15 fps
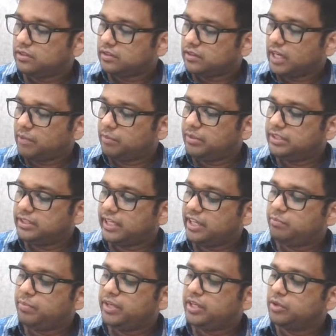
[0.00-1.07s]
That means
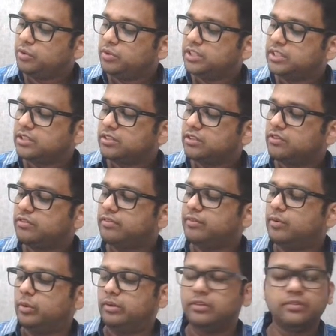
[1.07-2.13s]
NPQ is
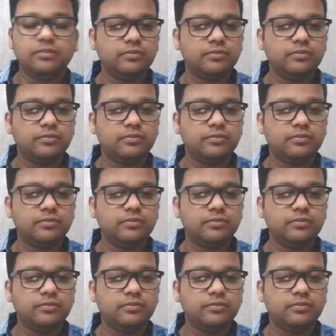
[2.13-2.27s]
4.